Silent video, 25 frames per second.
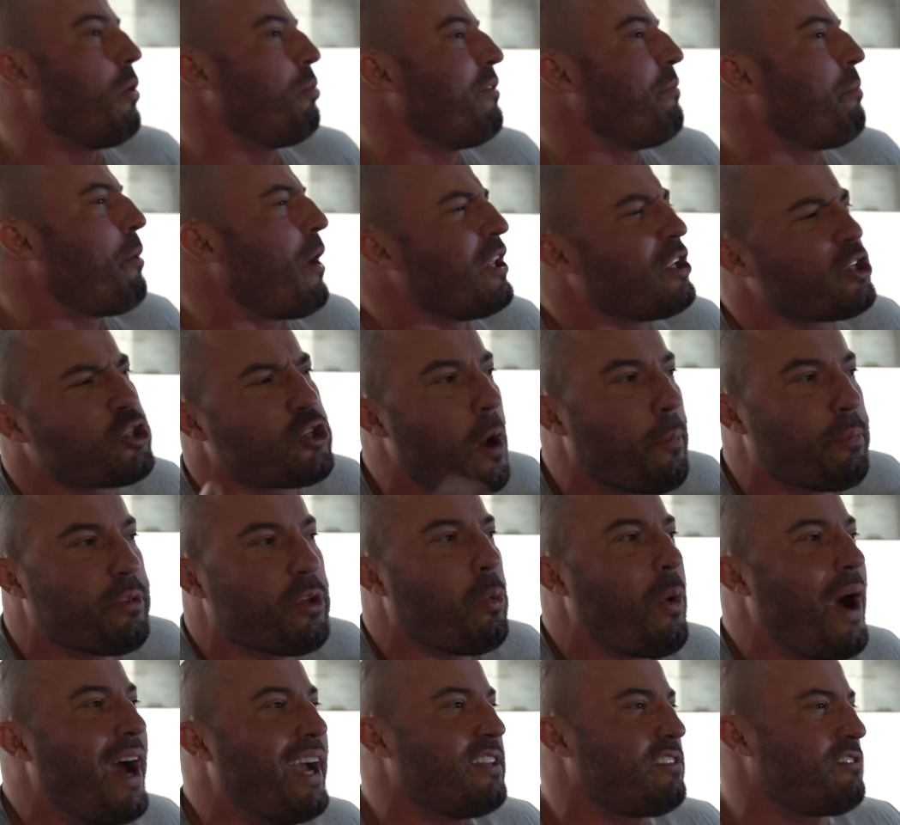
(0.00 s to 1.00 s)
We both dropped the
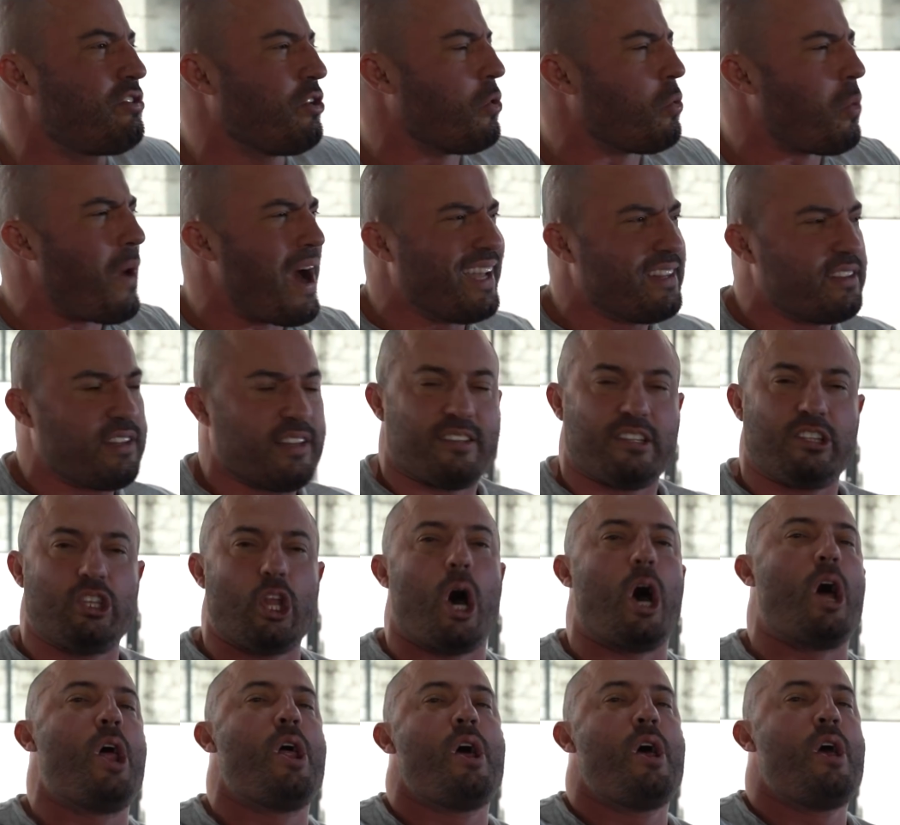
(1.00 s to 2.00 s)
weight to a weight that's
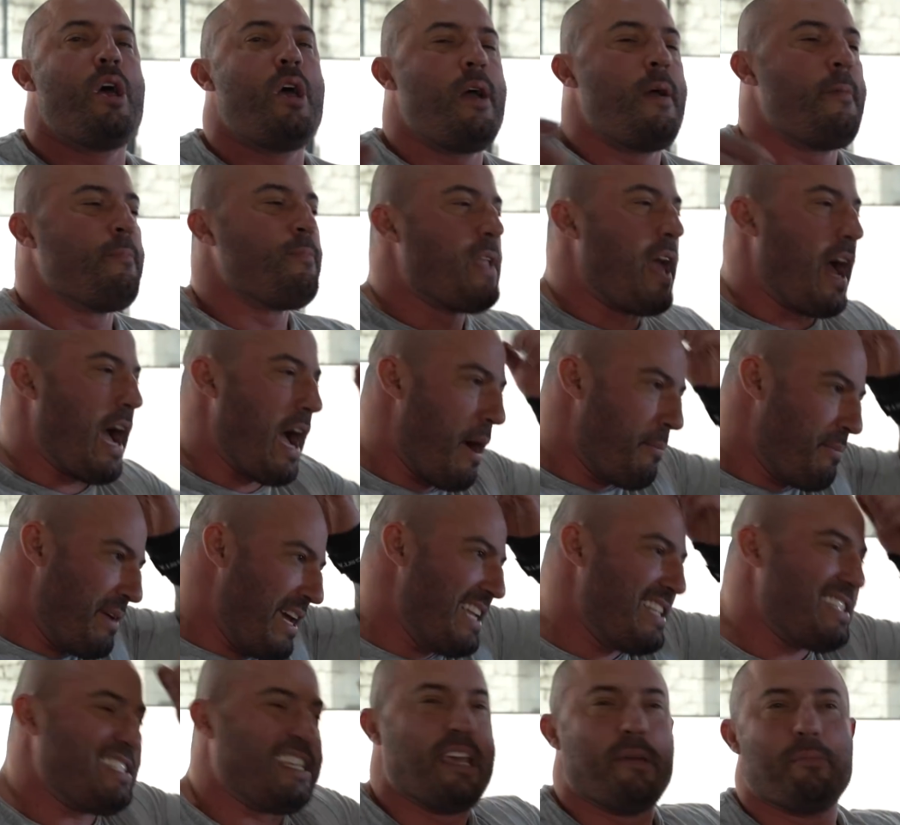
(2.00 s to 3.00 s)
not
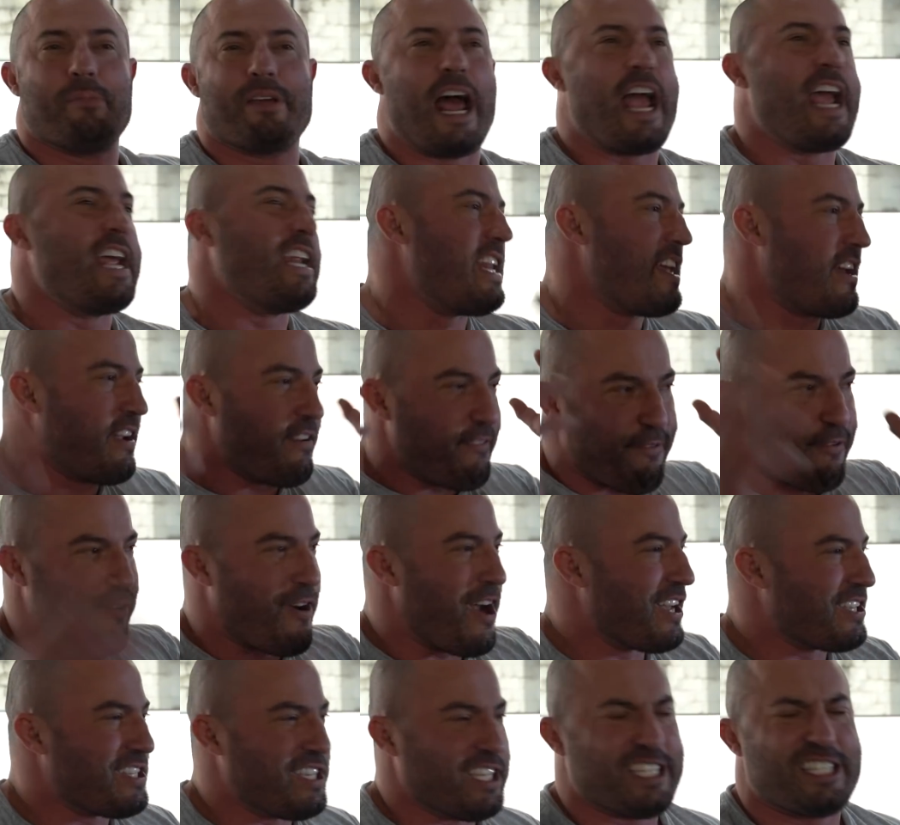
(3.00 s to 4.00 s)
intimidating for
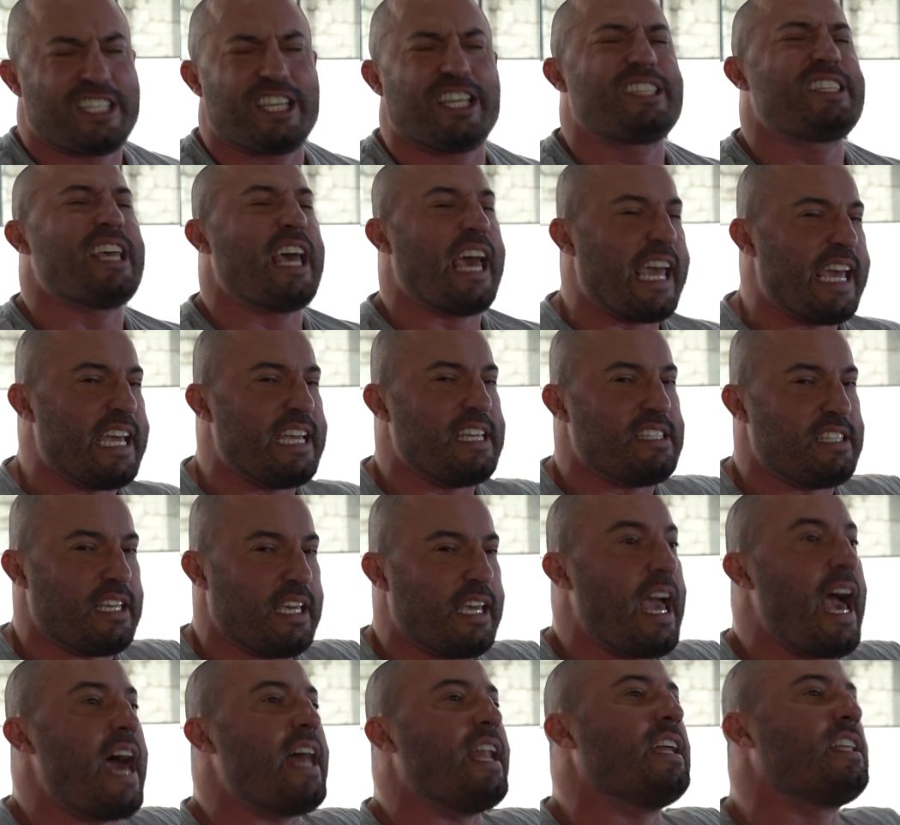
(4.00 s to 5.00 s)
us. It's just
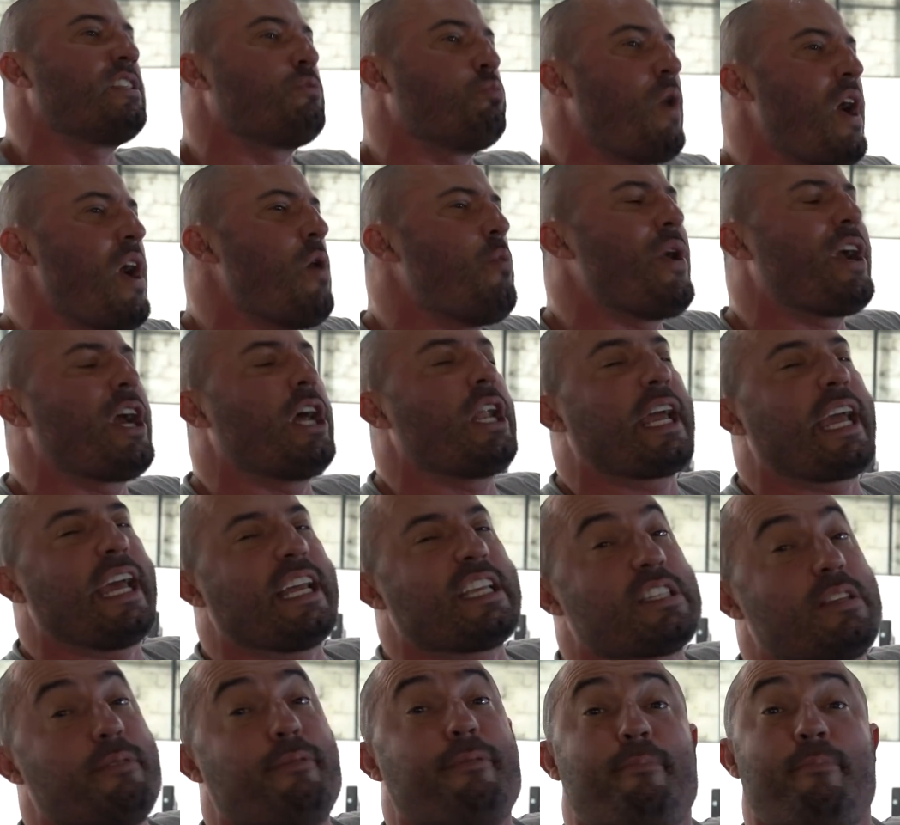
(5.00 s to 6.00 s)
easy, and it's where we're going to
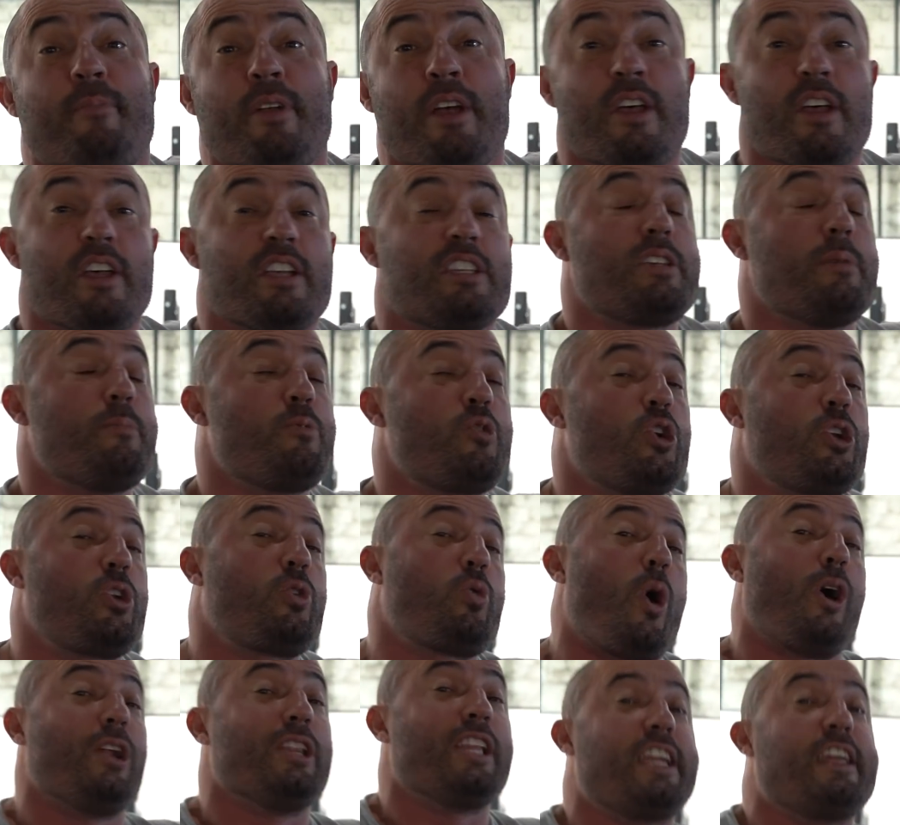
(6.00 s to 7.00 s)
get some good
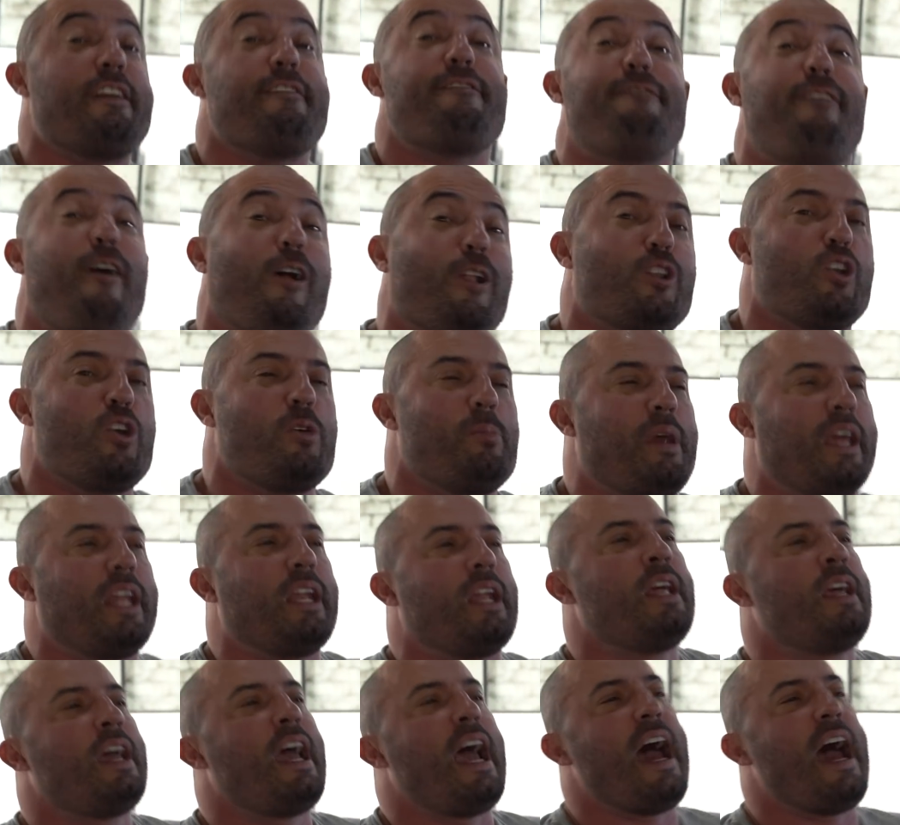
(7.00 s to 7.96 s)
quality volume in.